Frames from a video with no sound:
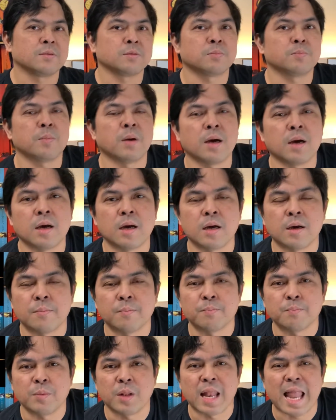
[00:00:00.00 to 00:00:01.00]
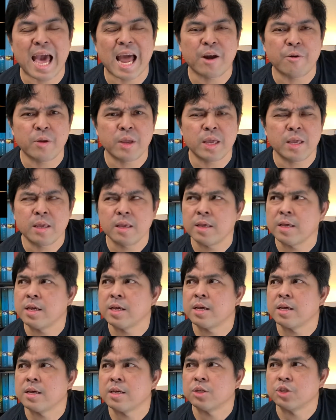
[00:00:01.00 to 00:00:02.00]
Larry
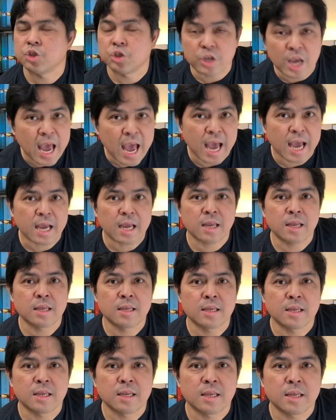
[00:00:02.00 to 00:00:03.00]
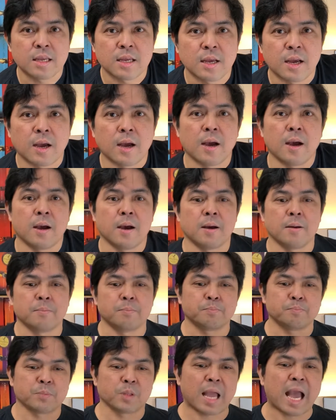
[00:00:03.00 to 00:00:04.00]
Jang
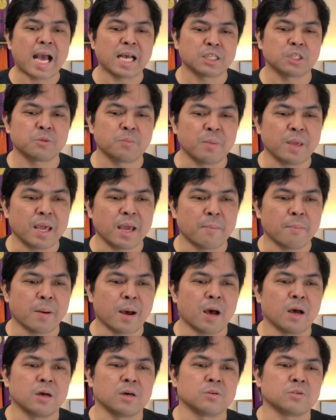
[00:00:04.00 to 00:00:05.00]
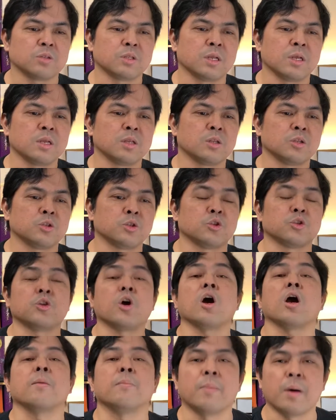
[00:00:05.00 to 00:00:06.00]
asked me to
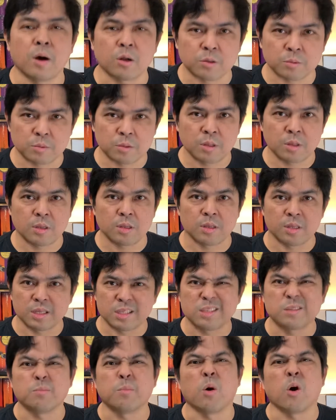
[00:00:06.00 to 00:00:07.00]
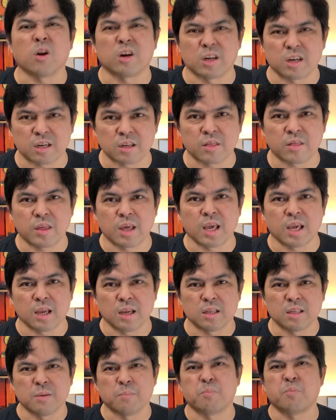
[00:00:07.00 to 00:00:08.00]
talk about this Monarch thing,
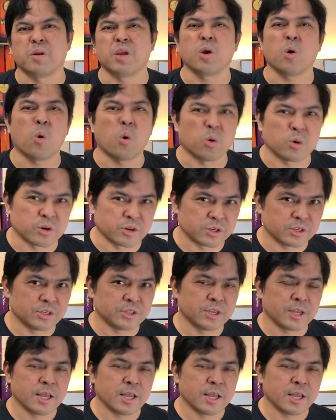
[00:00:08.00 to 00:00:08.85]
the pre-orders.